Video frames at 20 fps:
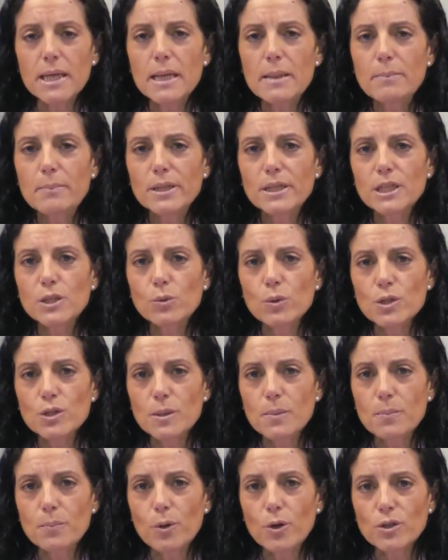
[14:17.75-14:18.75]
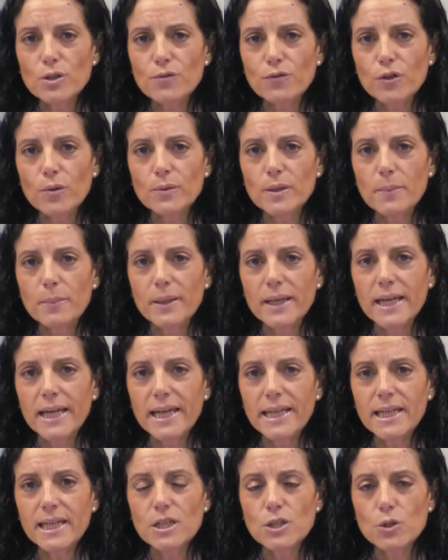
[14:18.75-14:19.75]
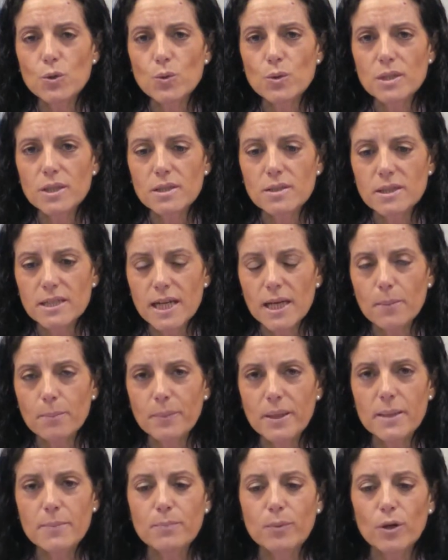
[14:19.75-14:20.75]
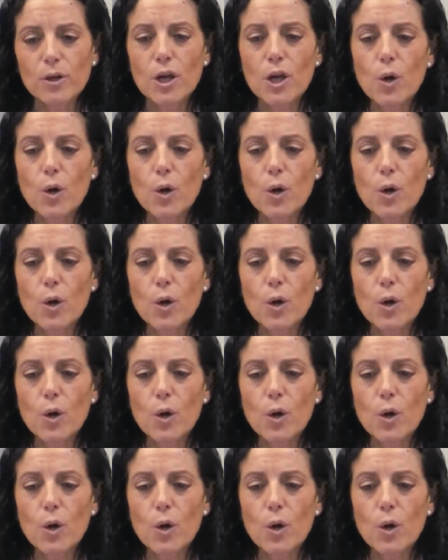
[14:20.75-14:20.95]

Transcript: but it was important from the beginning to tell people